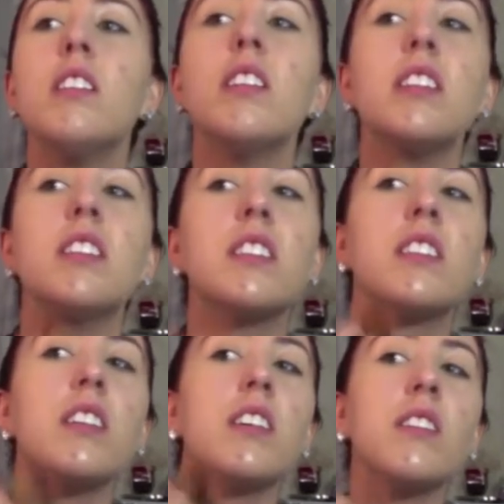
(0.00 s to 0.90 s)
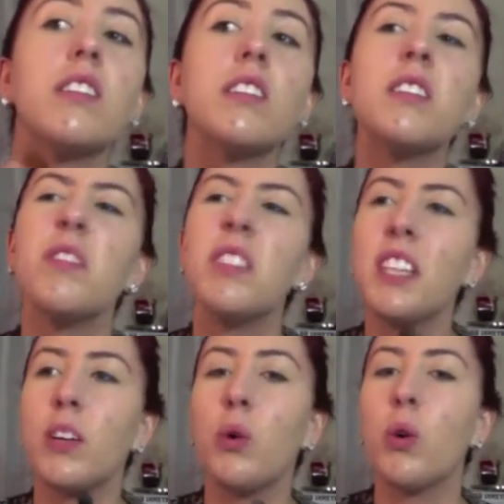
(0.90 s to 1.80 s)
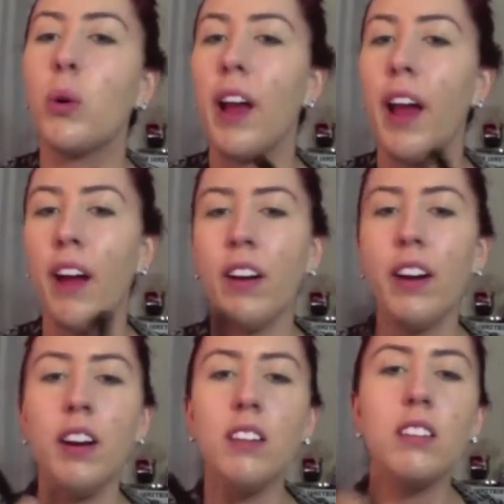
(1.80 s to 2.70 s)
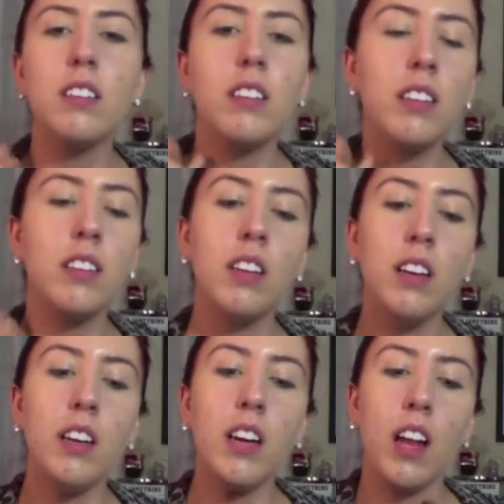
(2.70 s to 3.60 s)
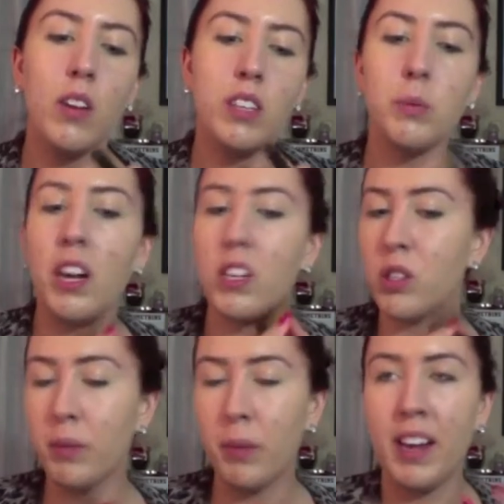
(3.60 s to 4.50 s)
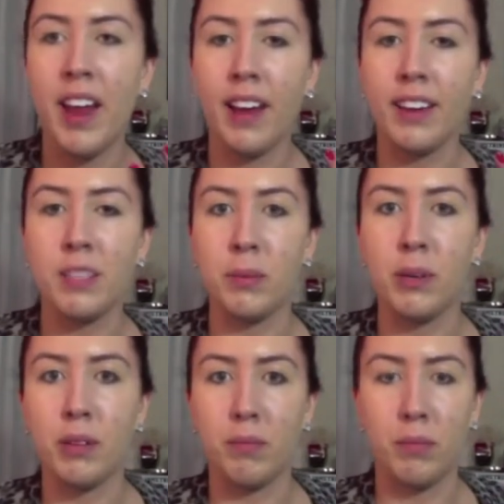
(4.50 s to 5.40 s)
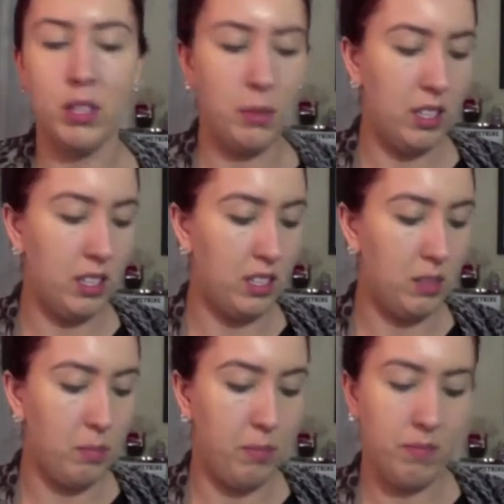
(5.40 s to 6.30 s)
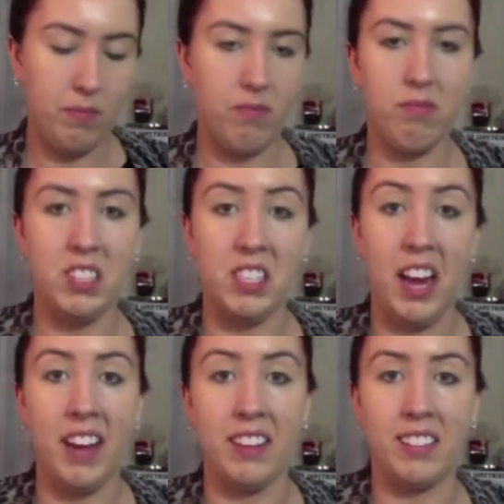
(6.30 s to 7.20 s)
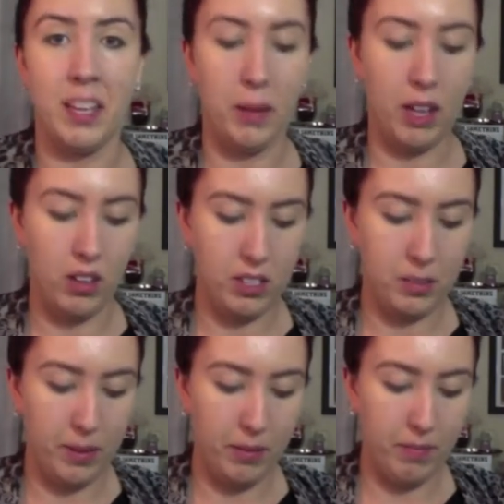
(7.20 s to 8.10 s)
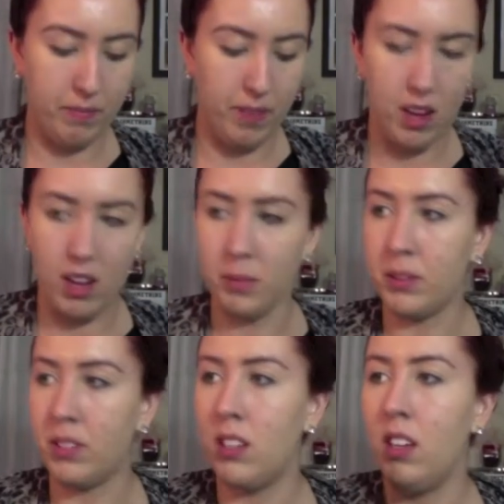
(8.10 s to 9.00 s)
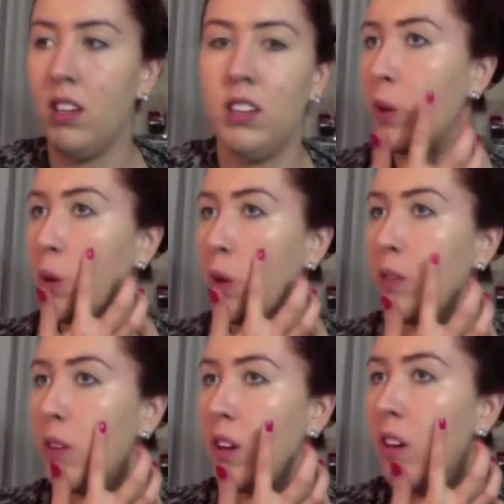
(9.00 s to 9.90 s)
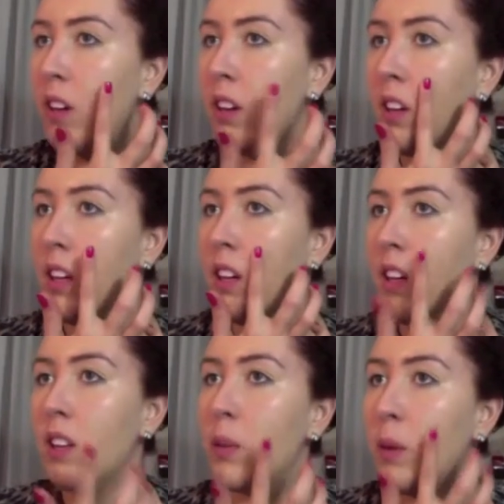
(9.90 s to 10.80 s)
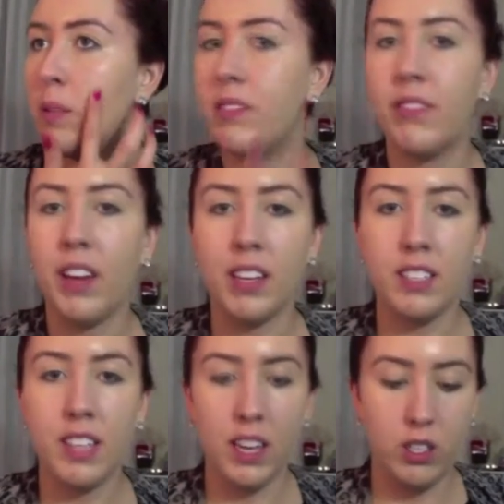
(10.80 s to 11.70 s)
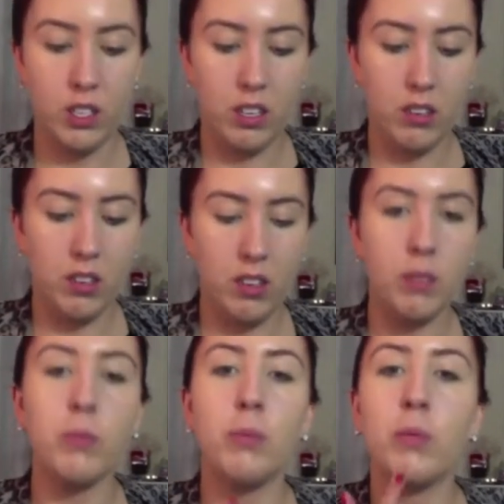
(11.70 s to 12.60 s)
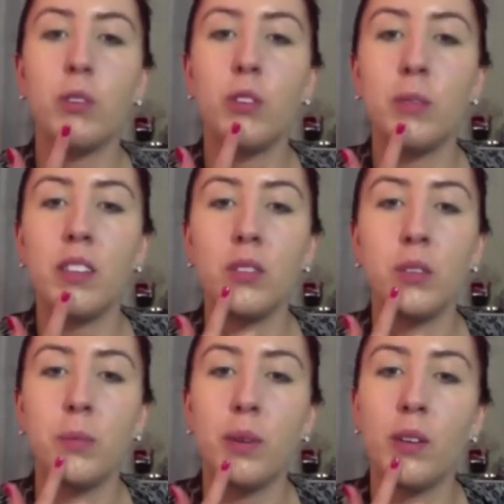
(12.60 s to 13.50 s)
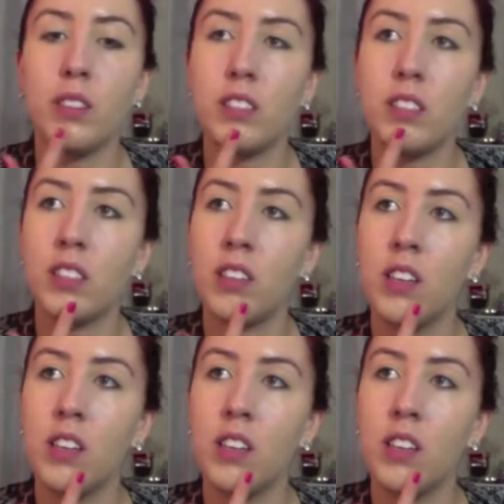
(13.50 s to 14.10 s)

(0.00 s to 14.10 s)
it's really an awkward area. And the reason why I do my neck is purely because it ain't the same colour as my arms. Over the one with foundation, all my little spots,